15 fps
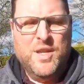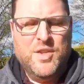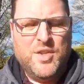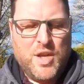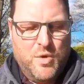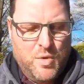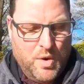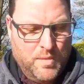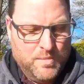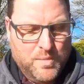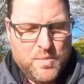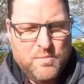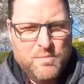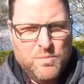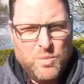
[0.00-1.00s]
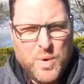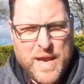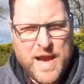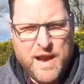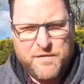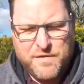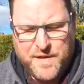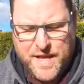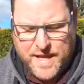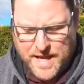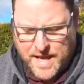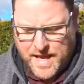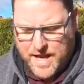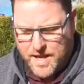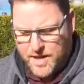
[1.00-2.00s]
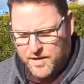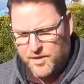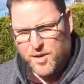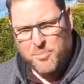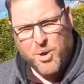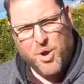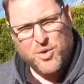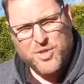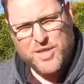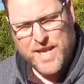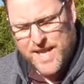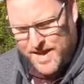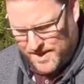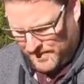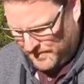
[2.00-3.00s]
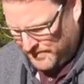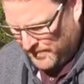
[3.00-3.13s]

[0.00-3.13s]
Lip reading: So we have the box here,